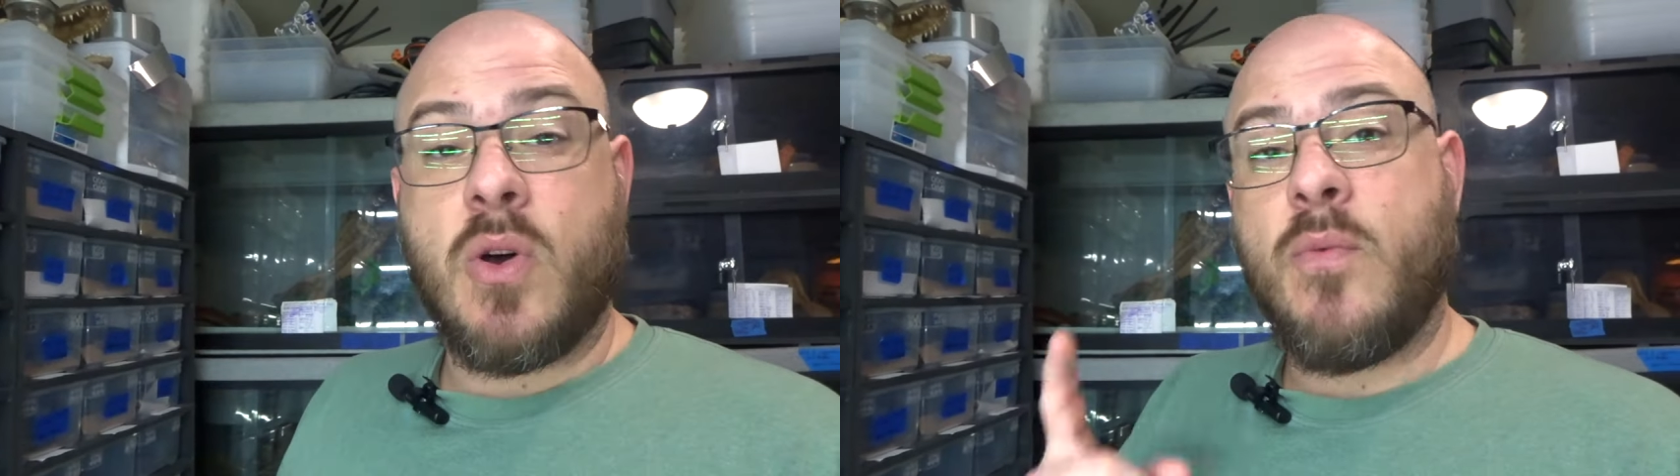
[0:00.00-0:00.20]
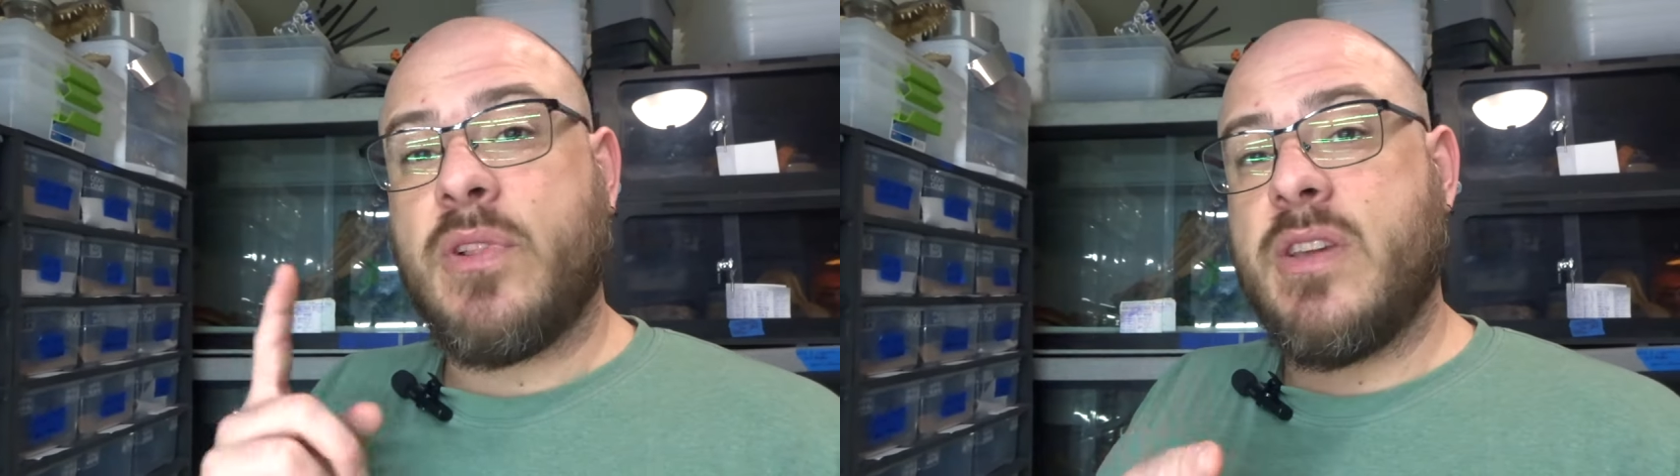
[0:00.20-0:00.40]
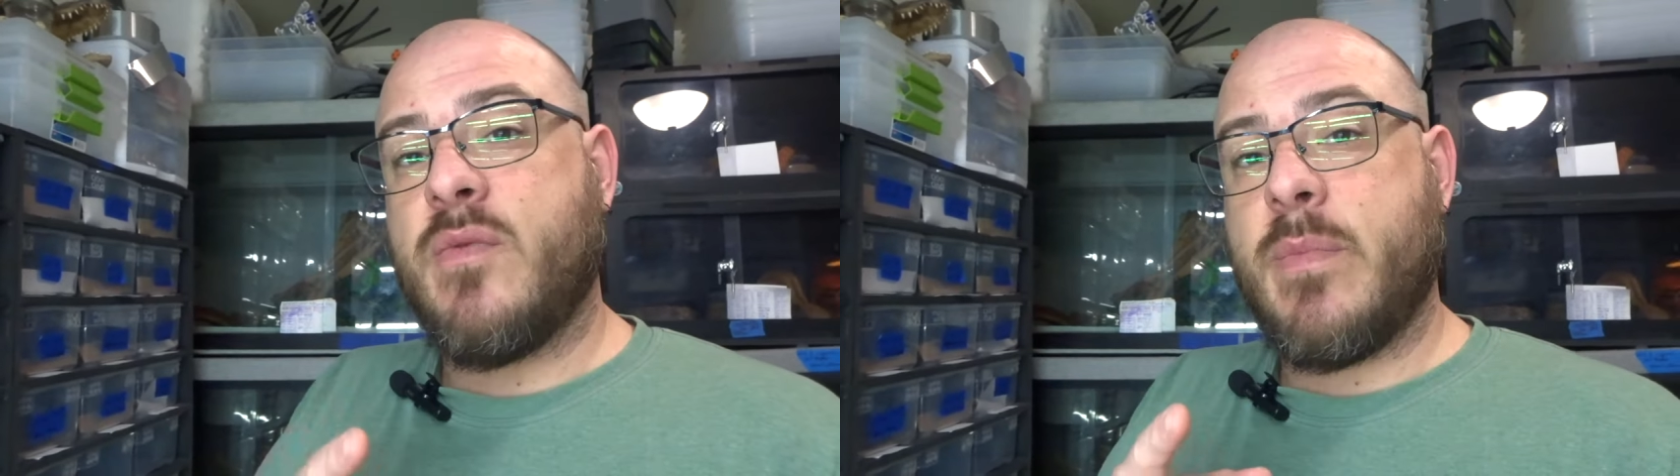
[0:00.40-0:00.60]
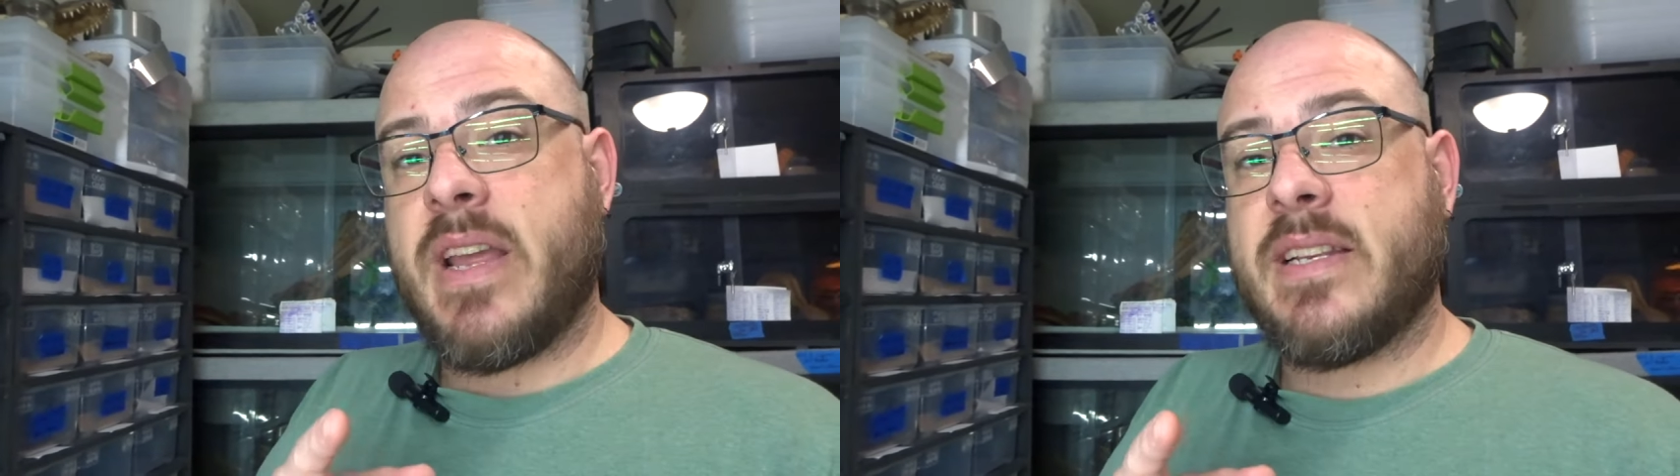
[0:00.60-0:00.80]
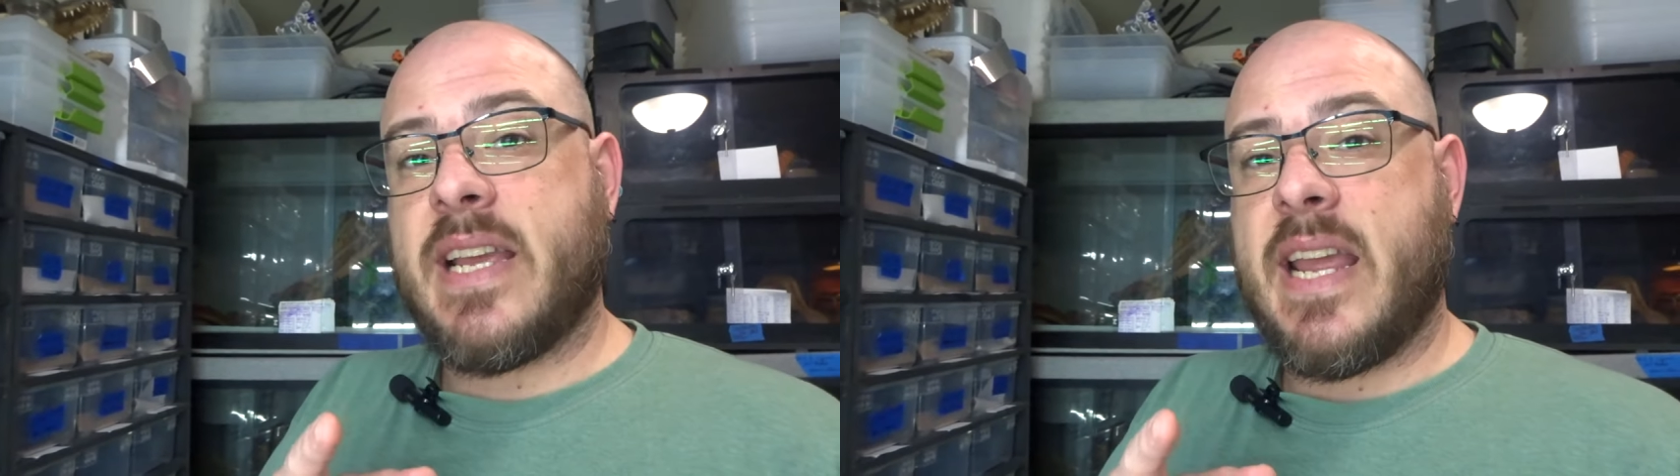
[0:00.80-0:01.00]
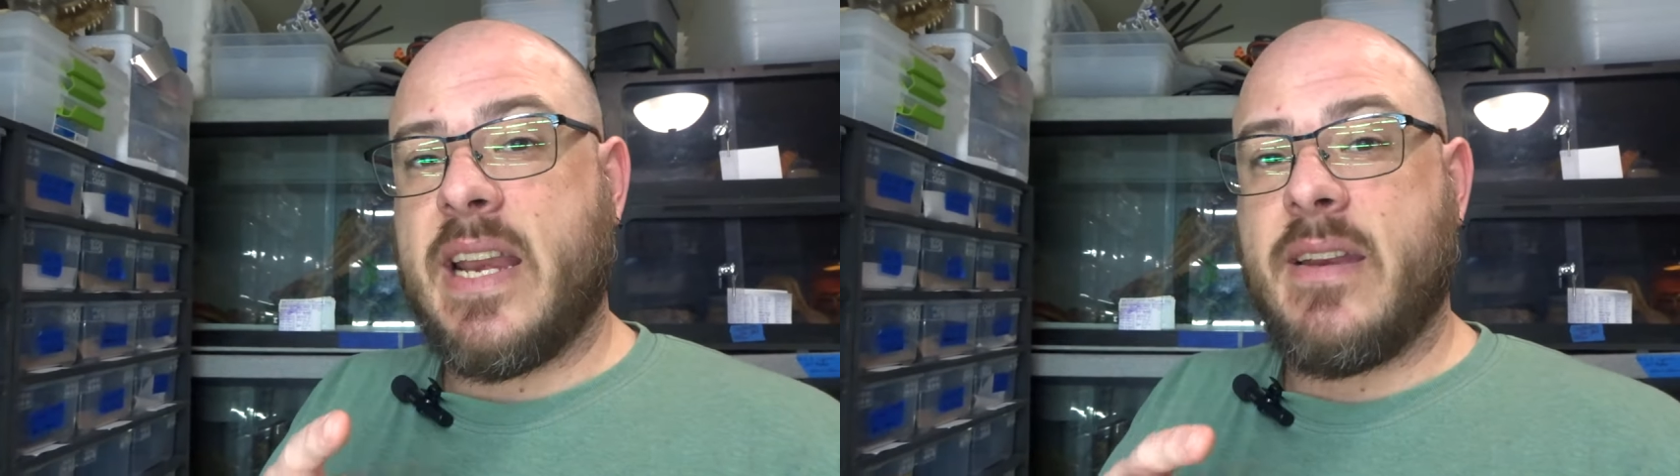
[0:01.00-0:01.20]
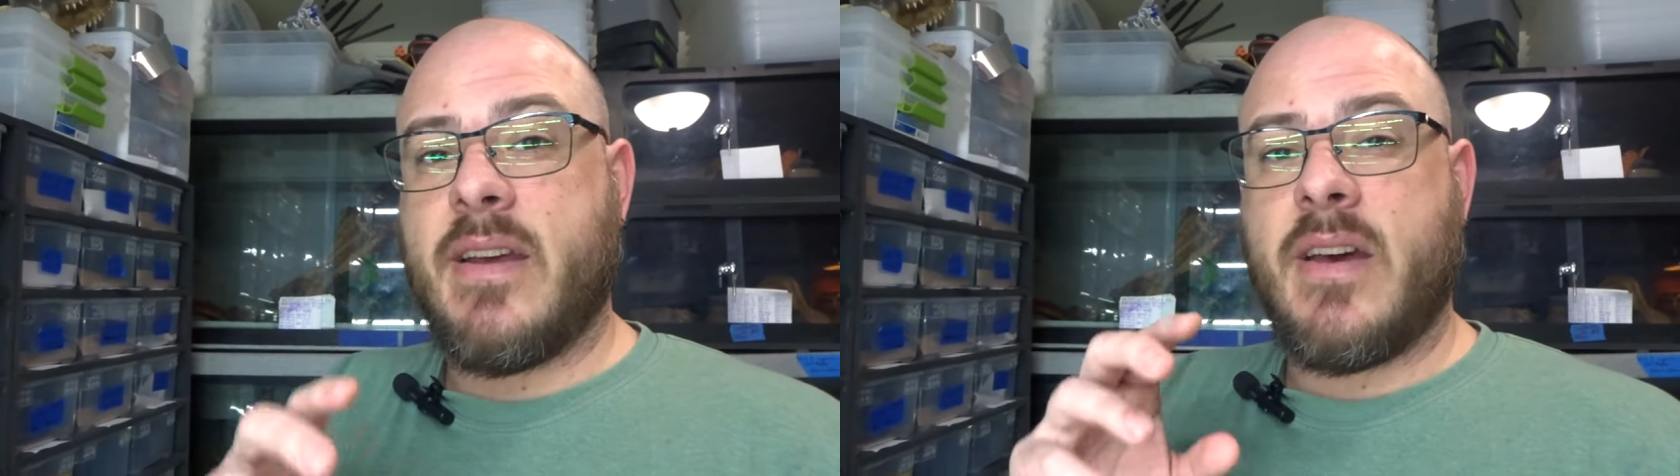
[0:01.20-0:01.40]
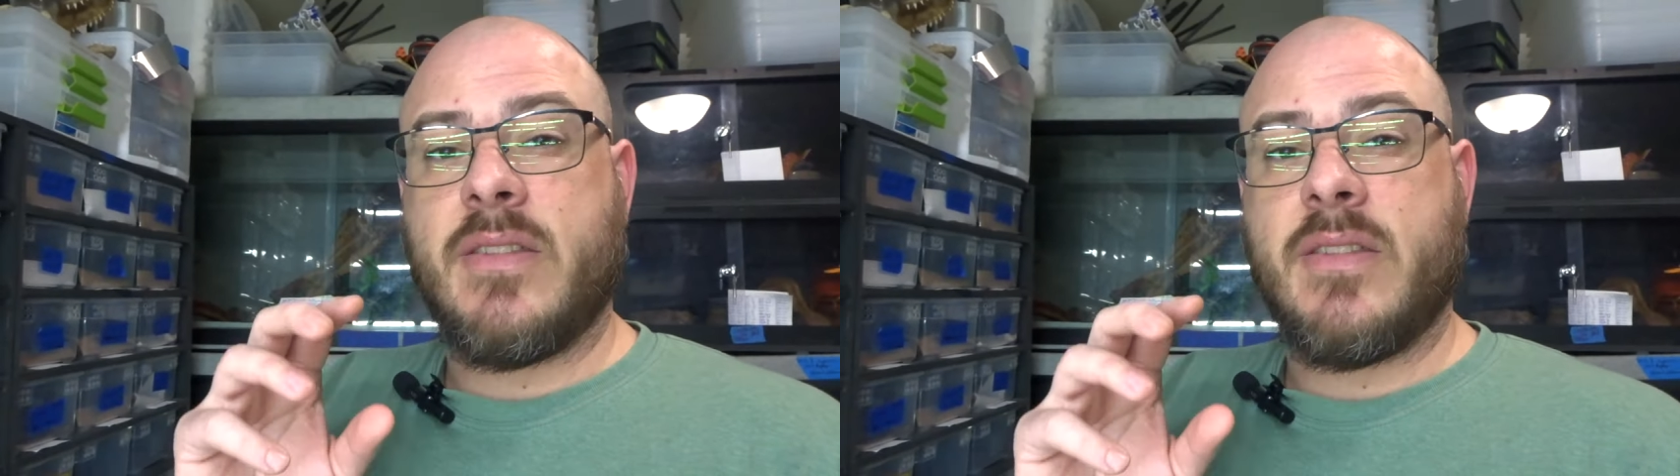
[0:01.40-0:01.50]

hopefully you've maintained uh,